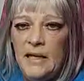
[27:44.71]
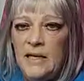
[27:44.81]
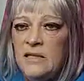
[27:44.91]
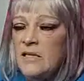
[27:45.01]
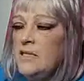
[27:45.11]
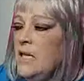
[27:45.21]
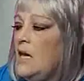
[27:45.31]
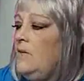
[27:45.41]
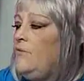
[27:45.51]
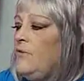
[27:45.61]
It's a
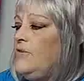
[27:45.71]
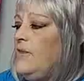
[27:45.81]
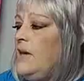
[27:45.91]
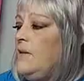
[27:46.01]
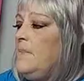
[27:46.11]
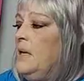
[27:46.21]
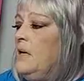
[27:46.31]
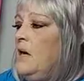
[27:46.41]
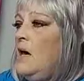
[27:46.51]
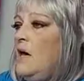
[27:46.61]
sign for them
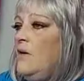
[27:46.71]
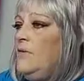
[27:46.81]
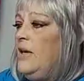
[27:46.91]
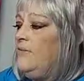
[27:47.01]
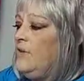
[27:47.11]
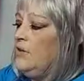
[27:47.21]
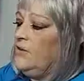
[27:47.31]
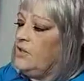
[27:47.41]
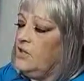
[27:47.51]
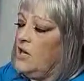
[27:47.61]
of if they're
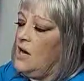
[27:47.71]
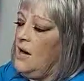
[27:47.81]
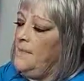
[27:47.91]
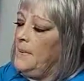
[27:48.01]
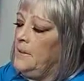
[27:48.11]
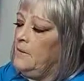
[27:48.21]
at the top